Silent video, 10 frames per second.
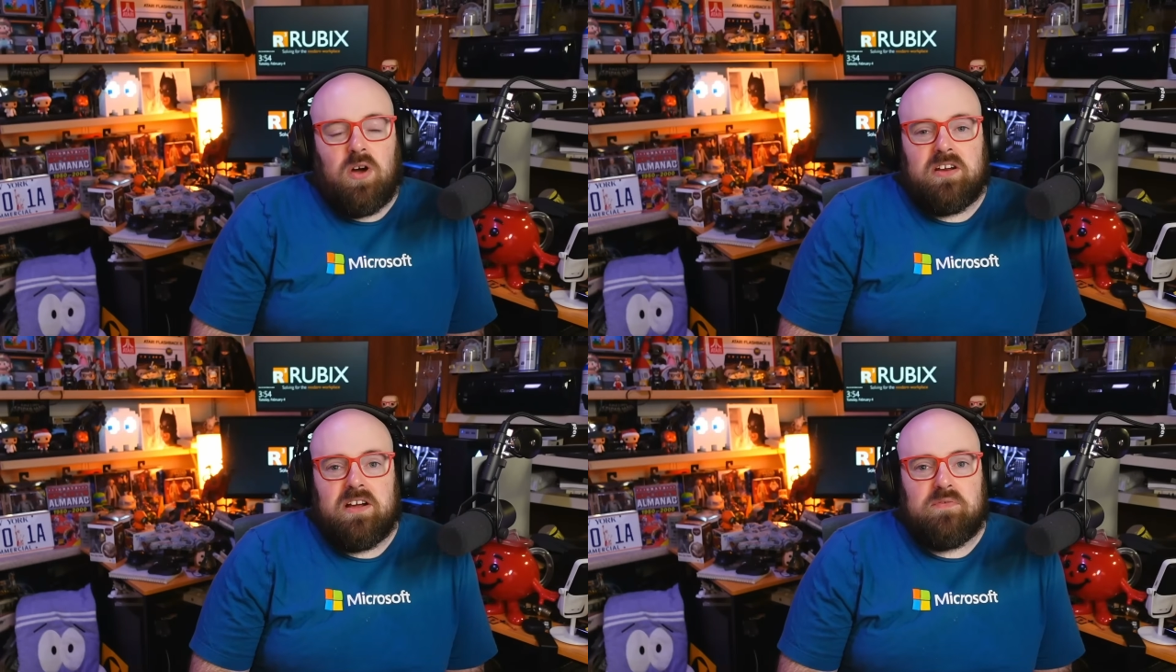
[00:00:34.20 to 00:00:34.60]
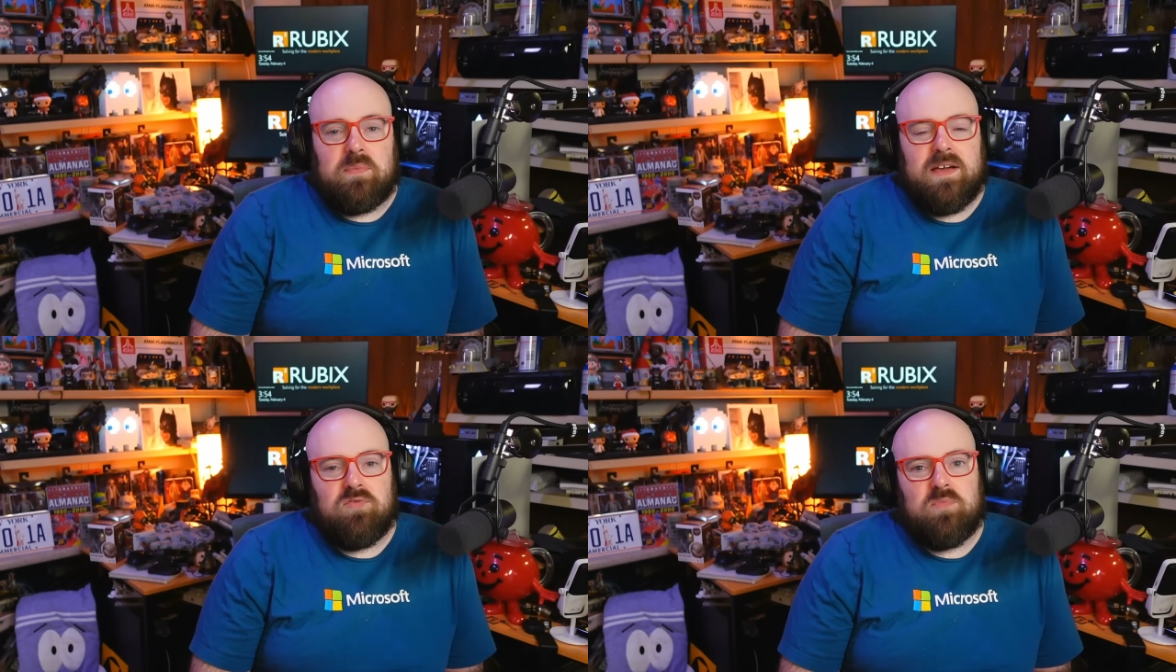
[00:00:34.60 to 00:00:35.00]
here from
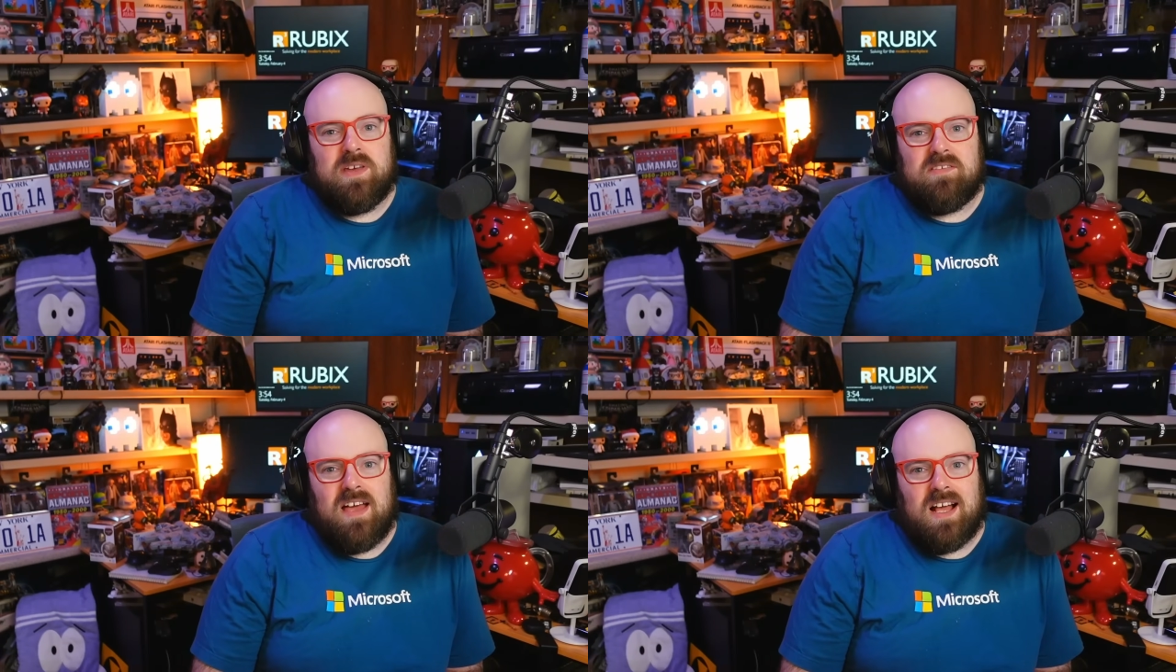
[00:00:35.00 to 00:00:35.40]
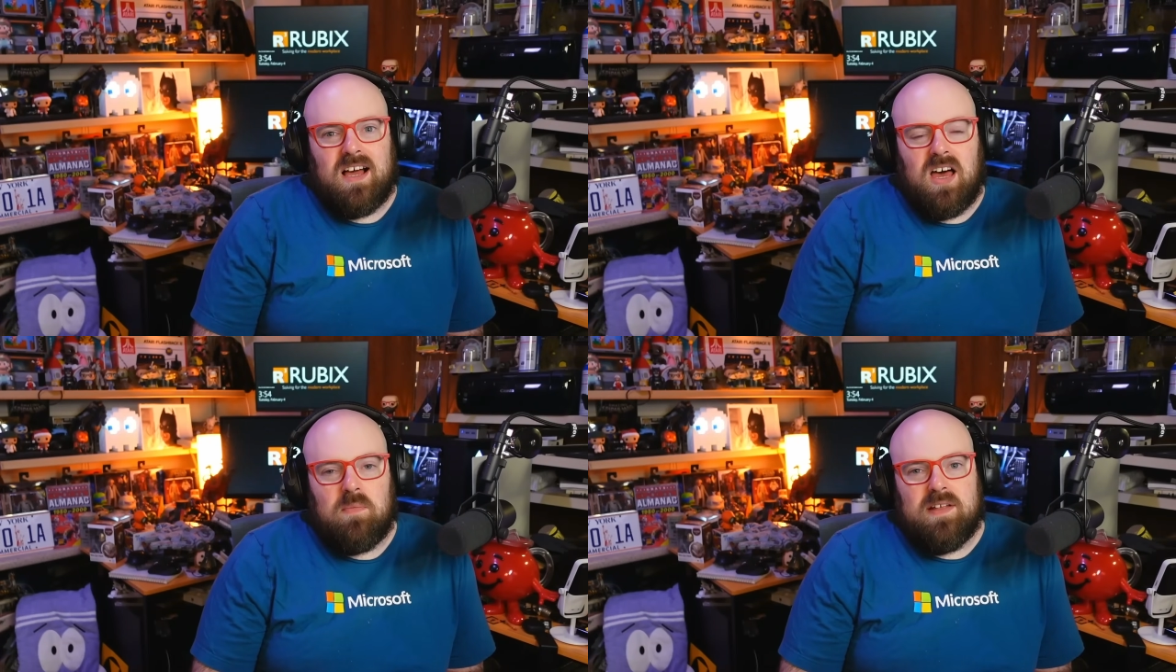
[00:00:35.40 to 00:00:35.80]
Get Rubix dot
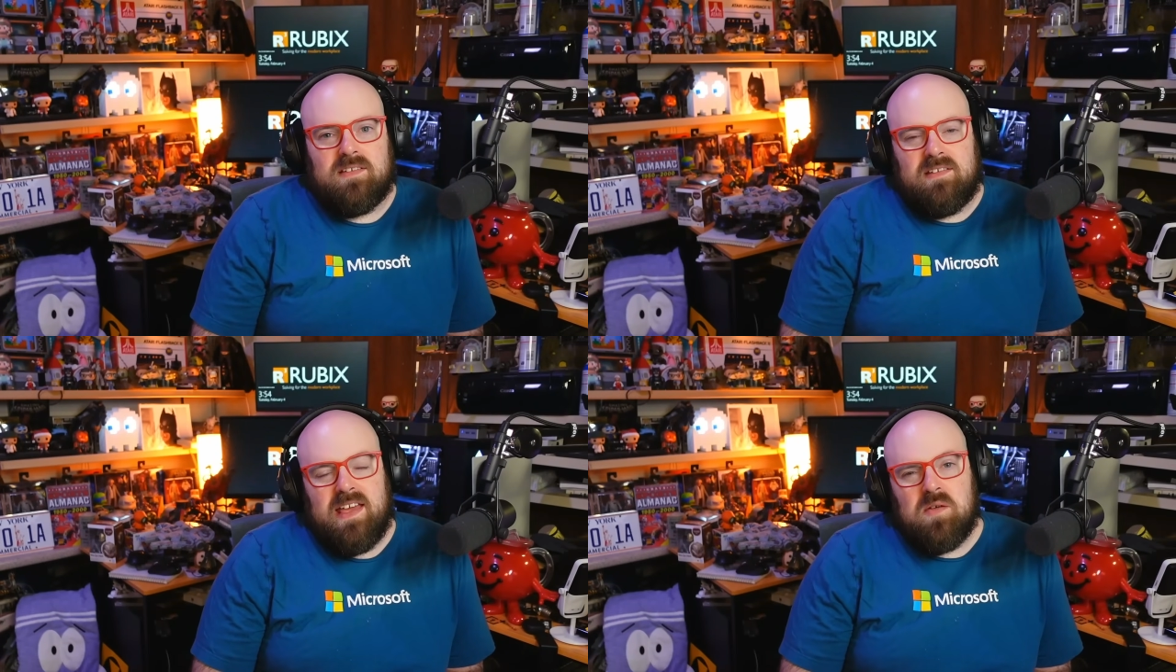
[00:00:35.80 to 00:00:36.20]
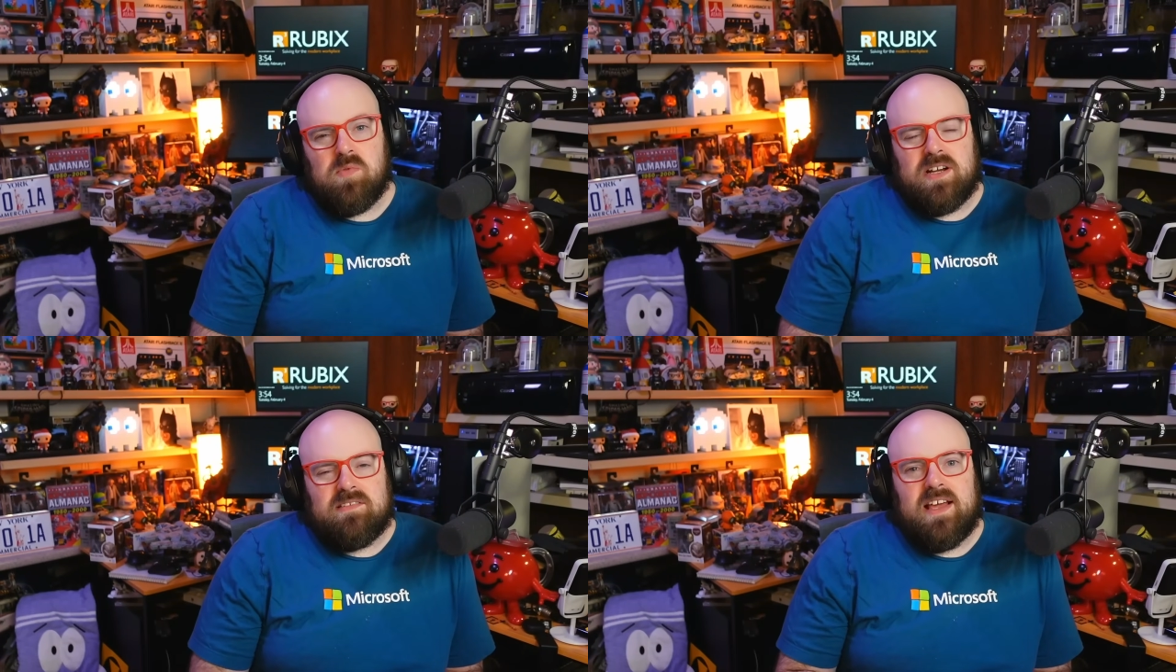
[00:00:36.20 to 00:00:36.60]
com, and today we're
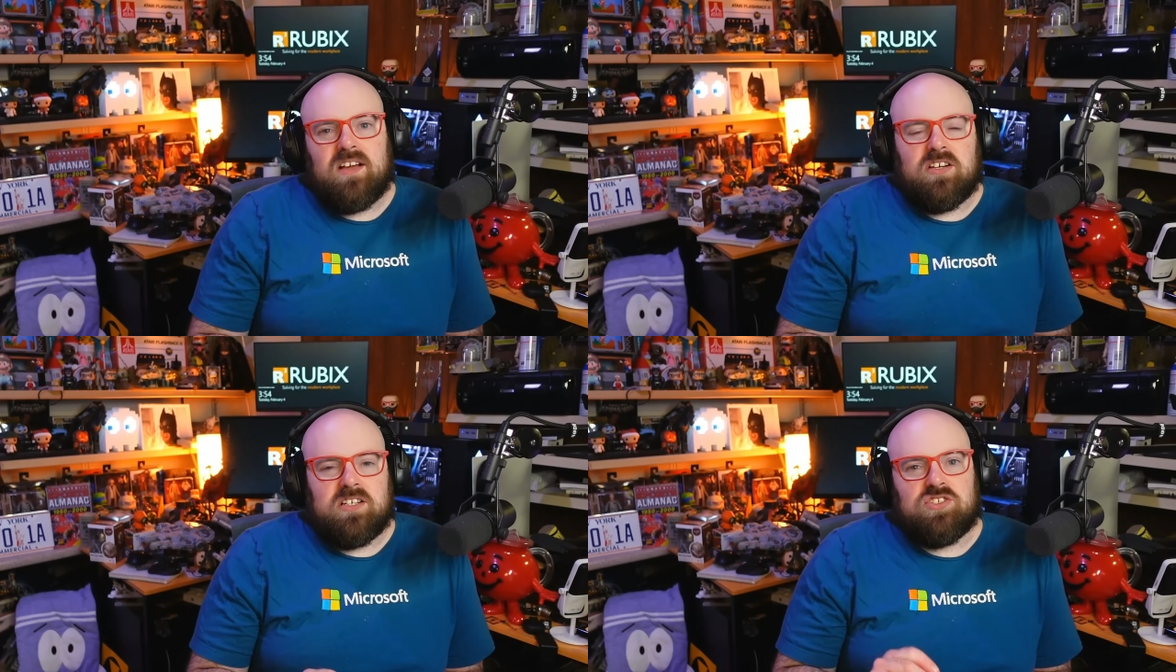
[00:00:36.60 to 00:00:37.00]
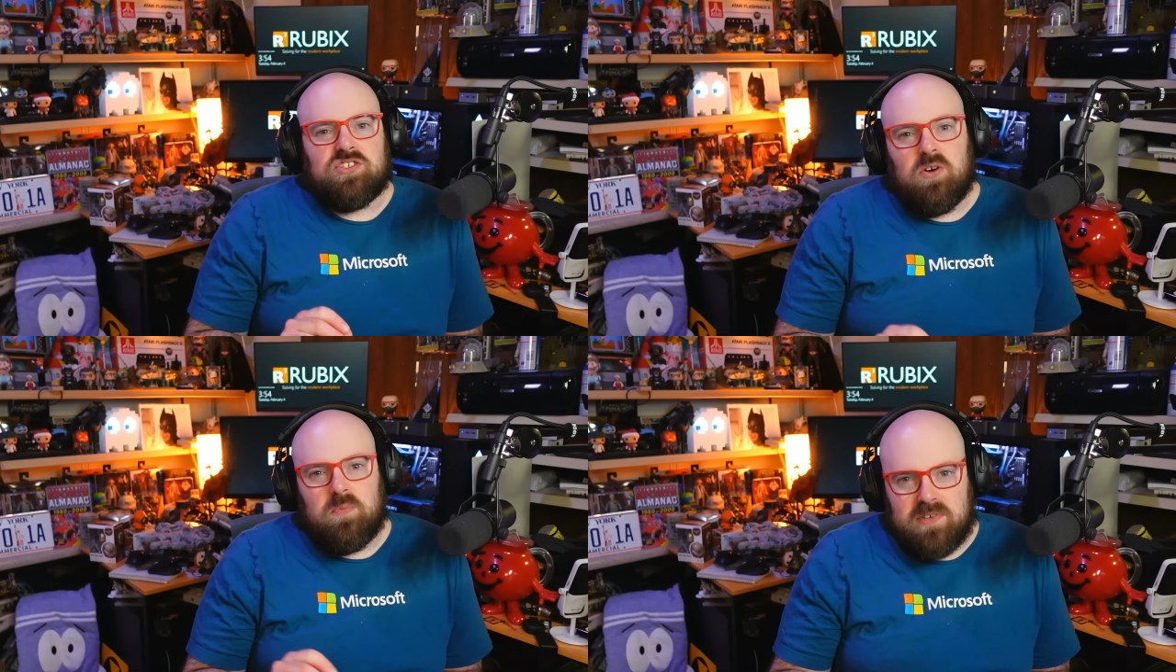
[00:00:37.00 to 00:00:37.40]
going to take a look at
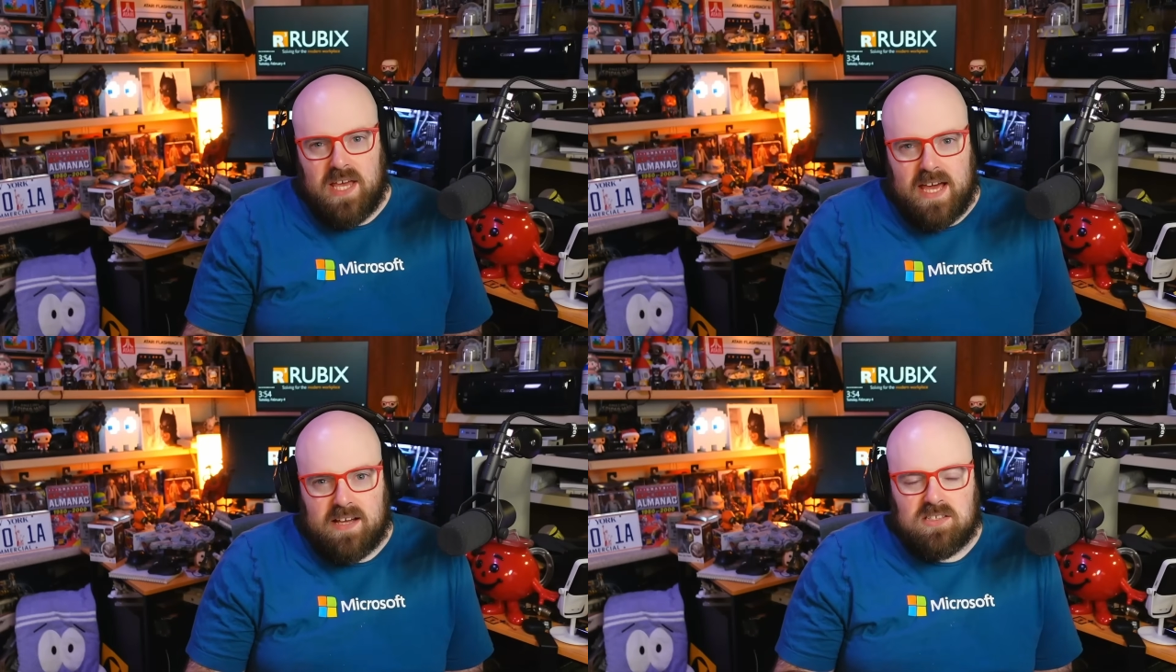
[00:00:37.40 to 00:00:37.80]
scope tag,